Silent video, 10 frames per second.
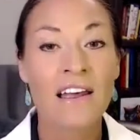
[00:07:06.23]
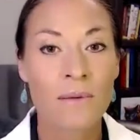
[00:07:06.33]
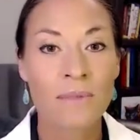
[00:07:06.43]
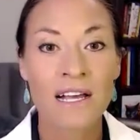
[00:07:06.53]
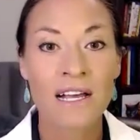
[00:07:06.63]

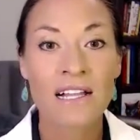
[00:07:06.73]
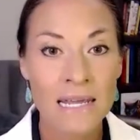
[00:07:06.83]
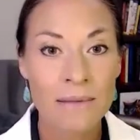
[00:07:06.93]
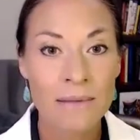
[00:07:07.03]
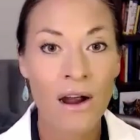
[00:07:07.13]
from the
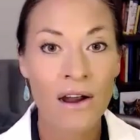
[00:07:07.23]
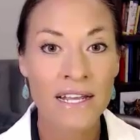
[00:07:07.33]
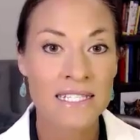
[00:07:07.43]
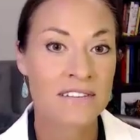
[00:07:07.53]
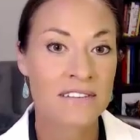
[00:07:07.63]
cleaning
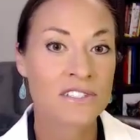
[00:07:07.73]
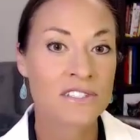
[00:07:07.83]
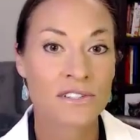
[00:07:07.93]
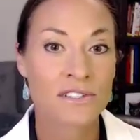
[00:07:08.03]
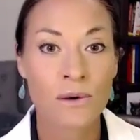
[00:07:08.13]
products to
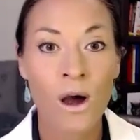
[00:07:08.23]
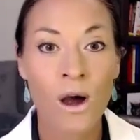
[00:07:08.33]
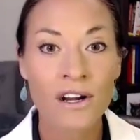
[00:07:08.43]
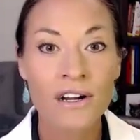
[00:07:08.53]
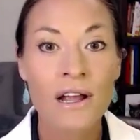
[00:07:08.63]
filtering
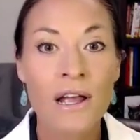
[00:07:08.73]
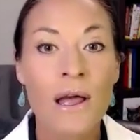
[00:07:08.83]
water,